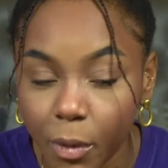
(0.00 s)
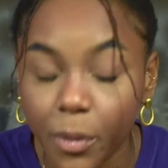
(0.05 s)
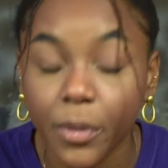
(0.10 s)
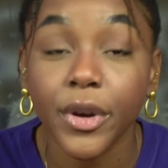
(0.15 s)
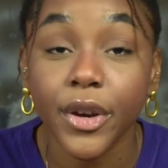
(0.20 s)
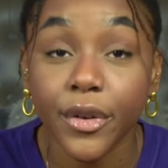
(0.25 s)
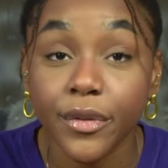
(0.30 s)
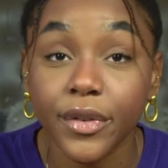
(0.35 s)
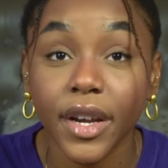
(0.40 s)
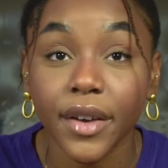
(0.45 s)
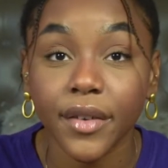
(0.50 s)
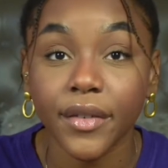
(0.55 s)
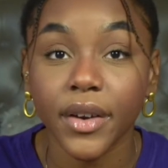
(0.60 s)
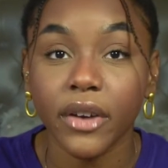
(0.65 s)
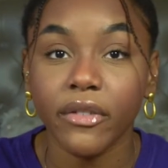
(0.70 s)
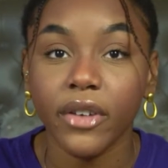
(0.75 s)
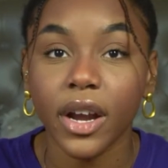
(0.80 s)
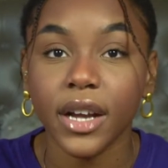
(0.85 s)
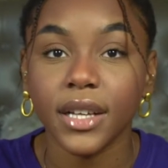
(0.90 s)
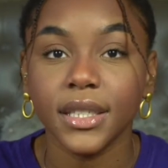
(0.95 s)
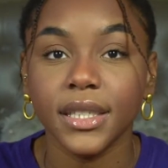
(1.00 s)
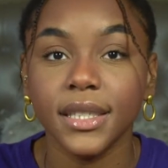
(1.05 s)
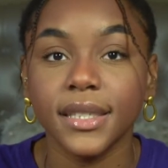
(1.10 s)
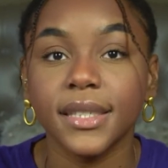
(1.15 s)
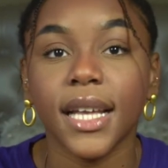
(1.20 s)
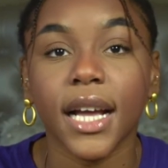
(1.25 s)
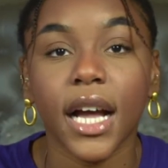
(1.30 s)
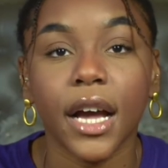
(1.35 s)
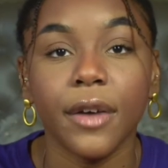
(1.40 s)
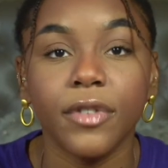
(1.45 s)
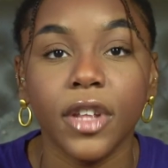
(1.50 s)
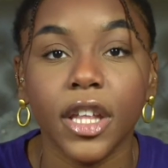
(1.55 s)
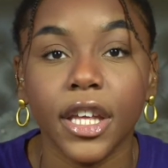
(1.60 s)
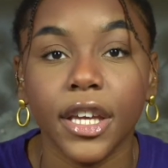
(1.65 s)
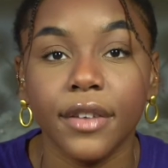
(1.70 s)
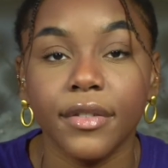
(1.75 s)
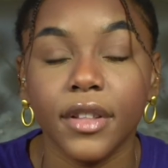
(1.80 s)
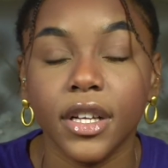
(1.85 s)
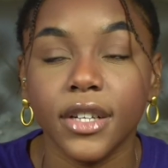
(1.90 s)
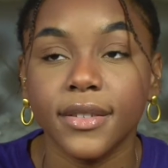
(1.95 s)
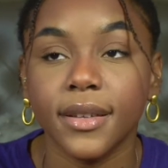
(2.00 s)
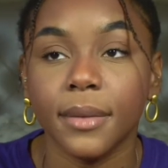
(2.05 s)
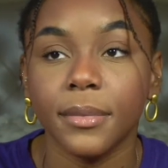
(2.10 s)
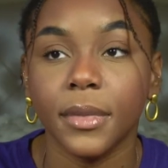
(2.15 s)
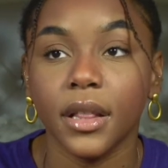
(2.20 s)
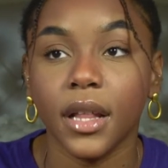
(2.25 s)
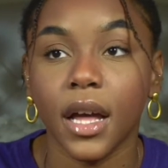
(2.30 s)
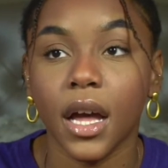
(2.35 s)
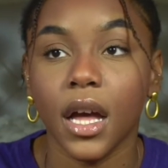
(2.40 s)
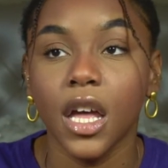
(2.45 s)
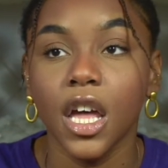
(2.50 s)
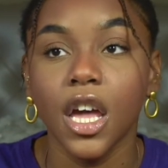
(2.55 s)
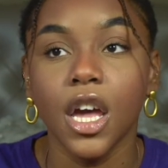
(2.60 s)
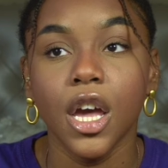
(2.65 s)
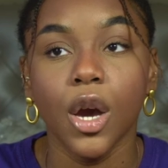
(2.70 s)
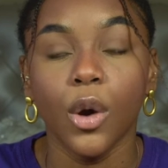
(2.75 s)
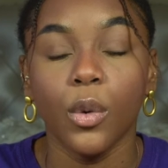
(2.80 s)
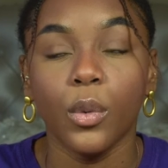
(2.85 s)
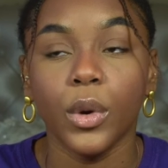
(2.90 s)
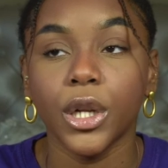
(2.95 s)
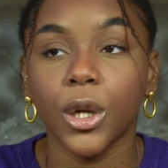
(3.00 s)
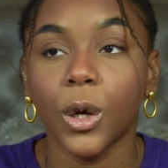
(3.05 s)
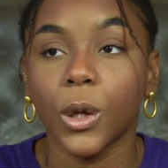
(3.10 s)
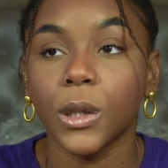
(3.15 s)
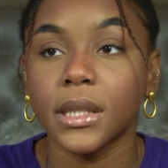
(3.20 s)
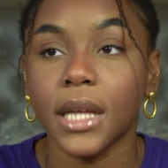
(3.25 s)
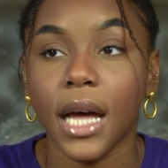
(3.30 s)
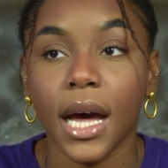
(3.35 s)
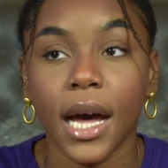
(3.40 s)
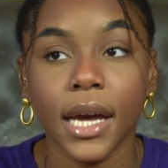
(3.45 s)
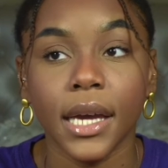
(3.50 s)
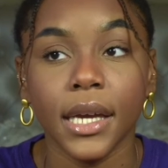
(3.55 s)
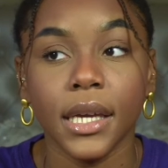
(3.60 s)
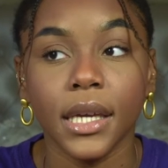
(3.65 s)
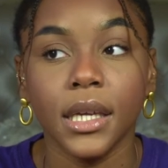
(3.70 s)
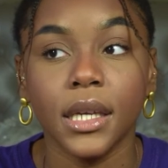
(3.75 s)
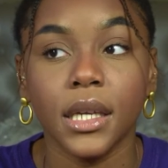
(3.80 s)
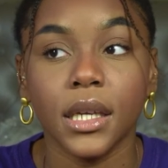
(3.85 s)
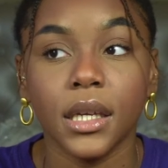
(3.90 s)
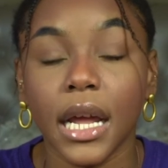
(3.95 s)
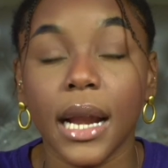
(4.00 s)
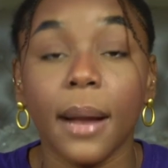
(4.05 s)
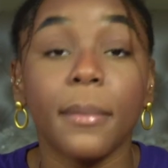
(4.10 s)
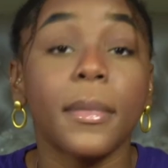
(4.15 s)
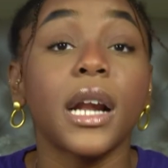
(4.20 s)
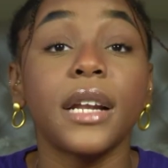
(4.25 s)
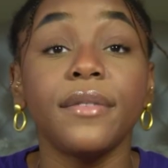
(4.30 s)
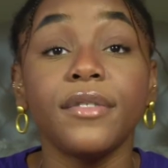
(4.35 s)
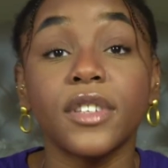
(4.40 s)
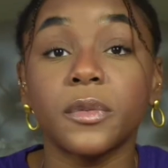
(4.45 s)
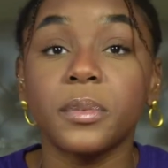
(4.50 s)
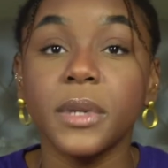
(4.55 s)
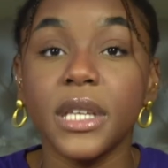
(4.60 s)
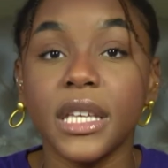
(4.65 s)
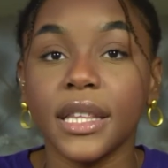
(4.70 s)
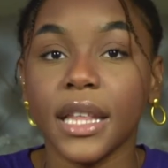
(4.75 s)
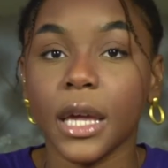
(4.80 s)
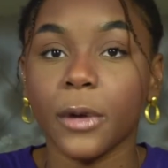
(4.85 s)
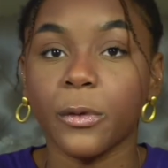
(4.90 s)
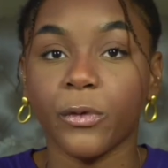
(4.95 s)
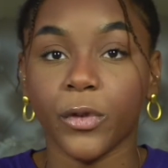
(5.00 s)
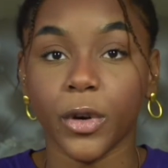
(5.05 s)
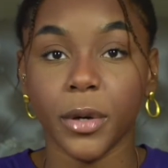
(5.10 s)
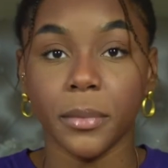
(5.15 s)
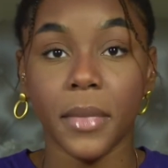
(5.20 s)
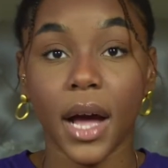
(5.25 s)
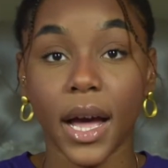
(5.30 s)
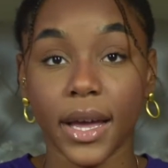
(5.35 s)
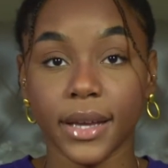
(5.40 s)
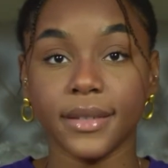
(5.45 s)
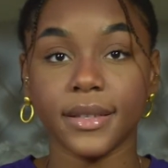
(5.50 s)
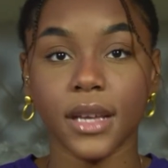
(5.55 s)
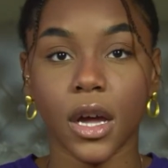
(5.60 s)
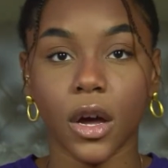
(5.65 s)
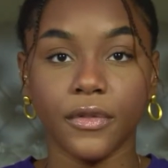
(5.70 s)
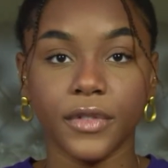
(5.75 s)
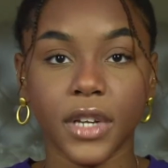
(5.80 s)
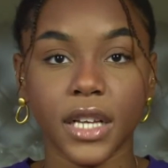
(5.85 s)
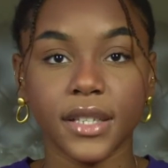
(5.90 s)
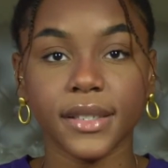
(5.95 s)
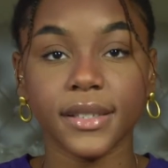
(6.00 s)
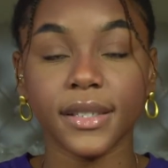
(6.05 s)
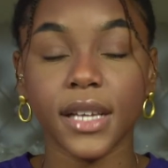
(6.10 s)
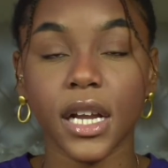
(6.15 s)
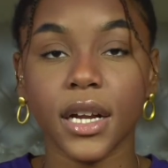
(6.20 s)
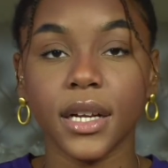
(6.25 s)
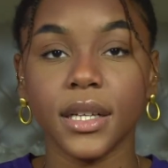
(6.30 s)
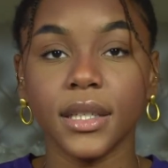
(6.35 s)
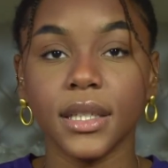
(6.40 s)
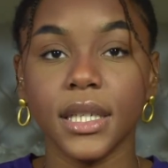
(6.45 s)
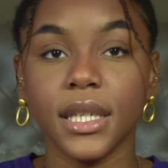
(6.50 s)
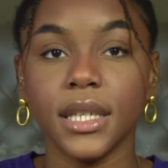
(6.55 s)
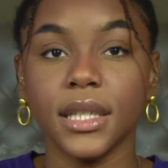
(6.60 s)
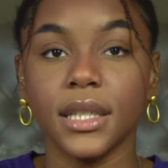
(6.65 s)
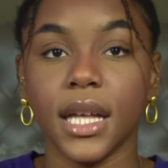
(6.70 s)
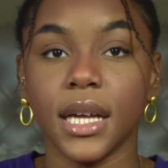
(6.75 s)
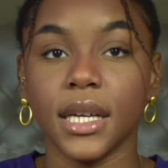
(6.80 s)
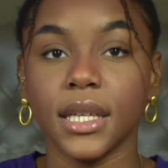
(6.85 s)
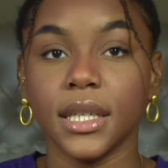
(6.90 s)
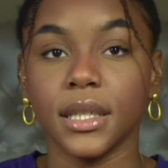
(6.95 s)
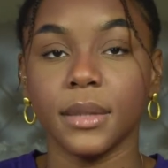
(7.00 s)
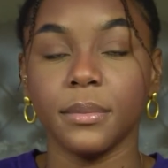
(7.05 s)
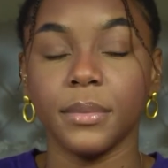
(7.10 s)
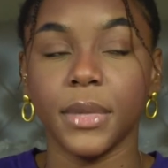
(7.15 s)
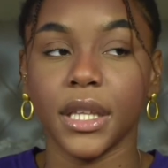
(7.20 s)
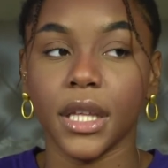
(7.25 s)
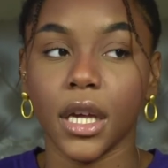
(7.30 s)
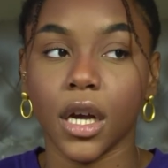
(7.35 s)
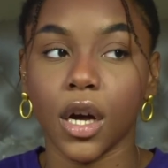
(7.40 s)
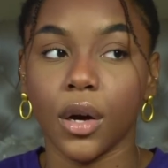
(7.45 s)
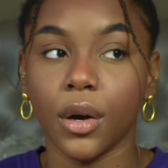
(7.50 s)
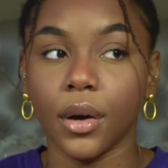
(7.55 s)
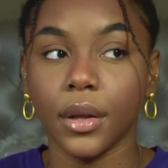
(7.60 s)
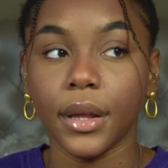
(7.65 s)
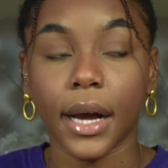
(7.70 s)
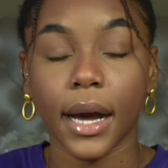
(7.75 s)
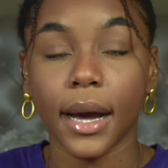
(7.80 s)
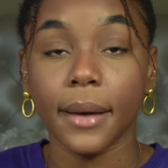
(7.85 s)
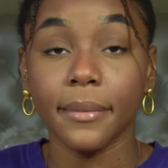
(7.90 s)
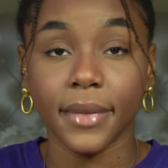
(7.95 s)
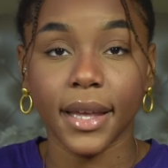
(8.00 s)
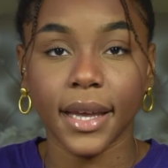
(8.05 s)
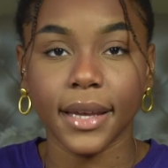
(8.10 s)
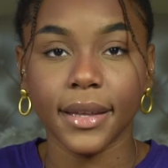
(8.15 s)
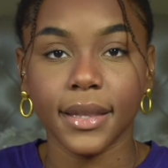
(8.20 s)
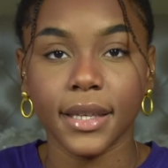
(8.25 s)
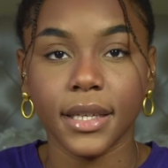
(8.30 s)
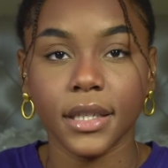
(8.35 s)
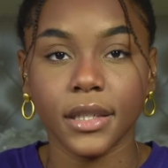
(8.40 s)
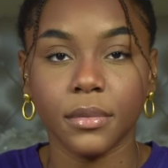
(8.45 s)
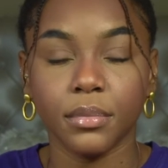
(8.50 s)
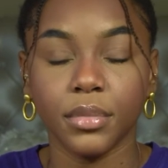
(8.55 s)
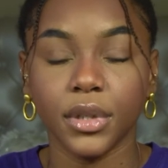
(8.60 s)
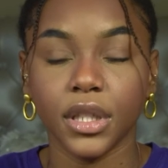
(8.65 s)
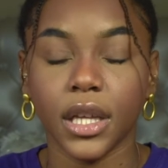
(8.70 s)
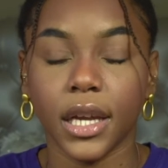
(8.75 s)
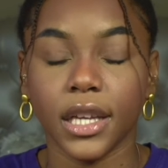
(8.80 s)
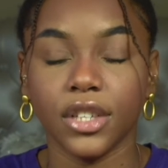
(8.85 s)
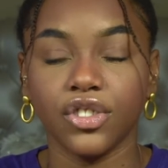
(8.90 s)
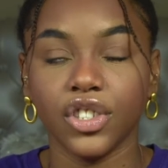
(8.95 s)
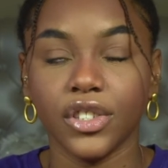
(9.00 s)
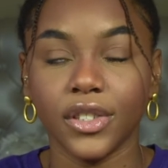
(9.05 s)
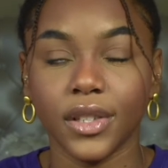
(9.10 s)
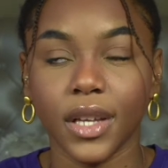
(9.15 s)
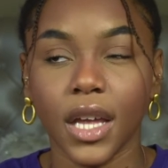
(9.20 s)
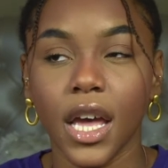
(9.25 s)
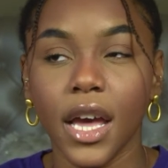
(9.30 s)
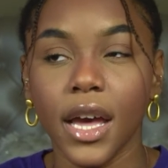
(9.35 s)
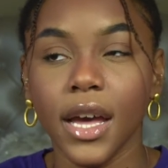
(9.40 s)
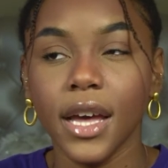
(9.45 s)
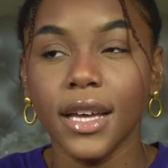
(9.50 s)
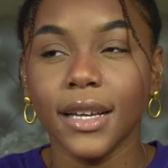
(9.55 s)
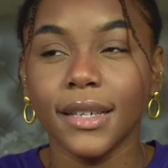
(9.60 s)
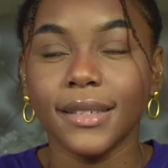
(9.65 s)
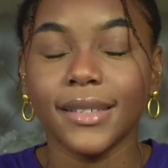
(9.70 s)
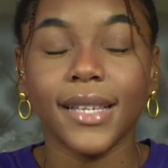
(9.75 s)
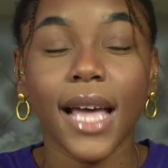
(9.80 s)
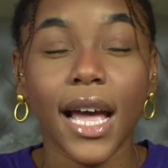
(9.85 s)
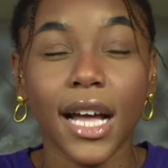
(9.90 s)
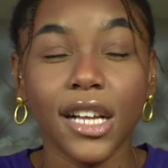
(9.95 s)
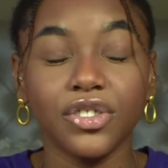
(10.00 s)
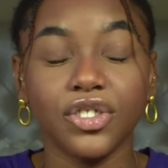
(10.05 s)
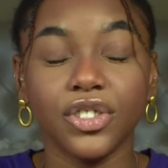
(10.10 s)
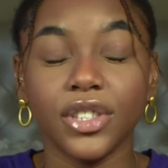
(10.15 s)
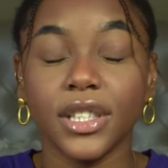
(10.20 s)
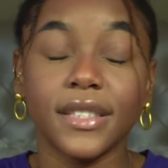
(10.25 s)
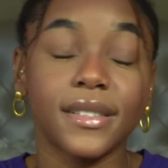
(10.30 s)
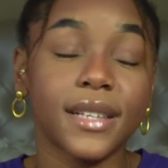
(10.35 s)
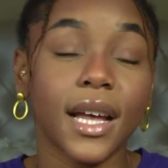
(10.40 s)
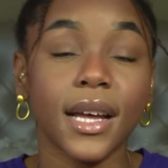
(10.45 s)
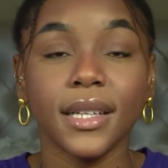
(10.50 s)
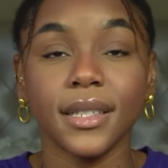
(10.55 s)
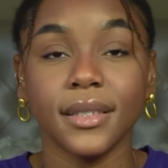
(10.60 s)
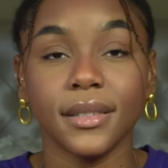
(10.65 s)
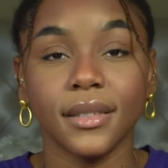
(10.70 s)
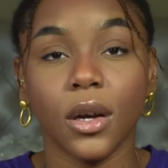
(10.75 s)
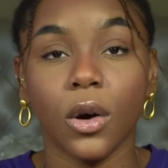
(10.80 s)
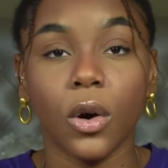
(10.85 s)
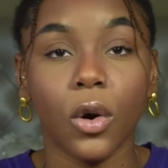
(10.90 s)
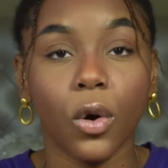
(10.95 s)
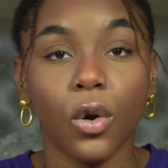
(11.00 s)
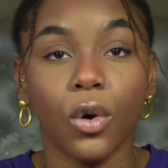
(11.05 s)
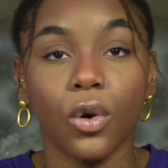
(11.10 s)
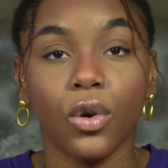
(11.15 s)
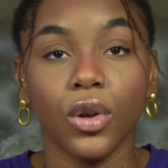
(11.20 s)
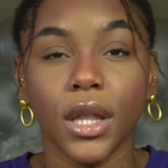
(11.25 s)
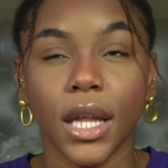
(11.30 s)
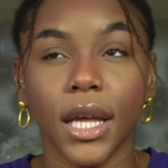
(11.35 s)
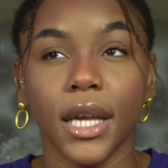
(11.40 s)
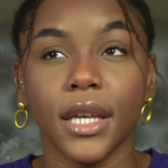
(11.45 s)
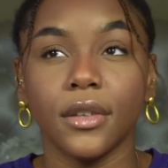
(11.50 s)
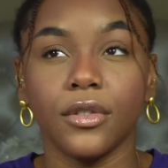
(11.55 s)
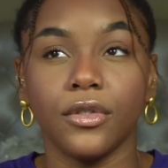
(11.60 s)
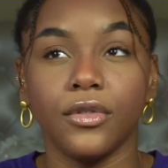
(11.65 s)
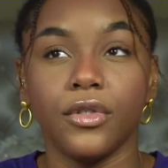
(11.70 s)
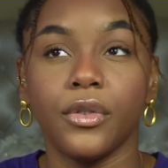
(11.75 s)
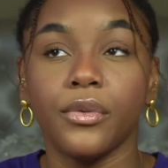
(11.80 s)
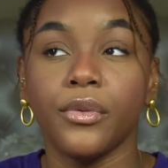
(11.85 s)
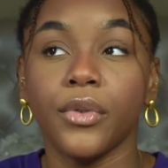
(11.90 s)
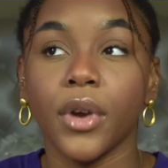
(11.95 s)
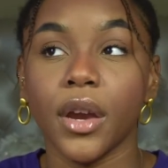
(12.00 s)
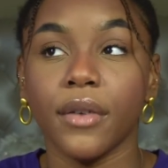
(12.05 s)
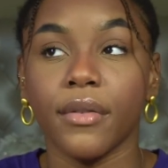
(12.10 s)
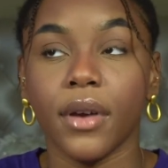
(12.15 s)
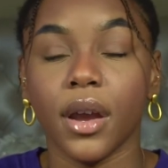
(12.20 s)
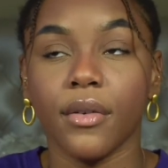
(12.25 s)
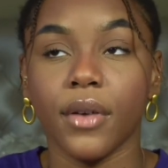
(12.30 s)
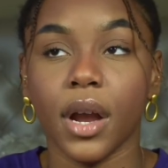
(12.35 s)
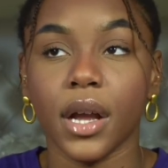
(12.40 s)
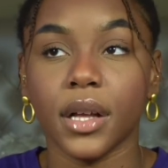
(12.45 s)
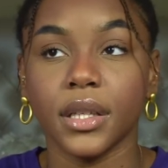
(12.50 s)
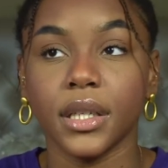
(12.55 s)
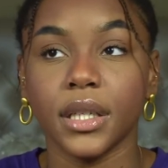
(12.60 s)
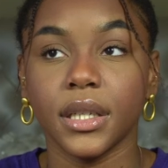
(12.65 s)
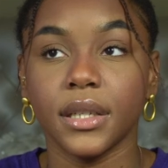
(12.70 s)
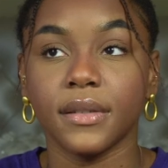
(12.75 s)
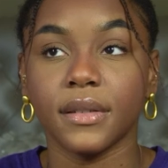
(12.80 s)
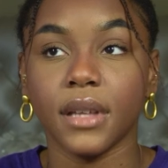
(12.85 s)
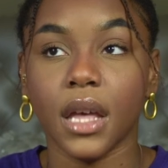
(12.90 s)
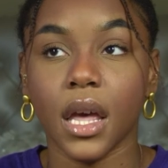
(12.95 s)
We're very reckless. Like I feel like if there's something that we don't like, and I'm not even speaking like for myself necessarily, like being like, oh, I'm like this, but like just Sag, the sign as a whole, like very reckless.